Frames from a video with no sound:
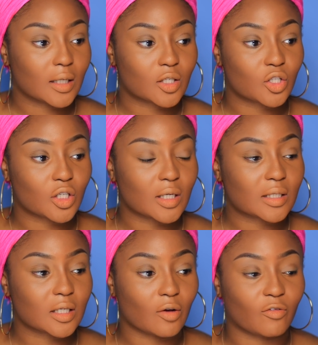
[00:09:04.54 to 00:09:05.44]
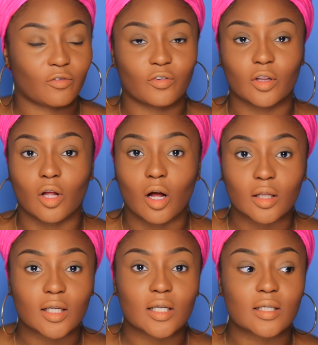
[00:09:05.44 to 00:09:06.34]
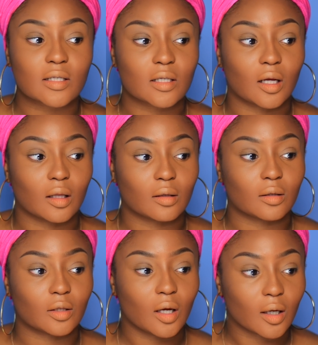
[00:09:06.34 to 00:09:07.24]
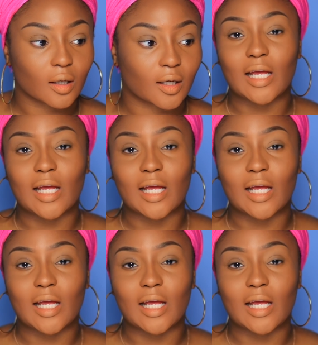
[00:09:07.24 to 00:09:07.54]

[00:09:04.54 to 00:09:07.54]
It's just a flawless look.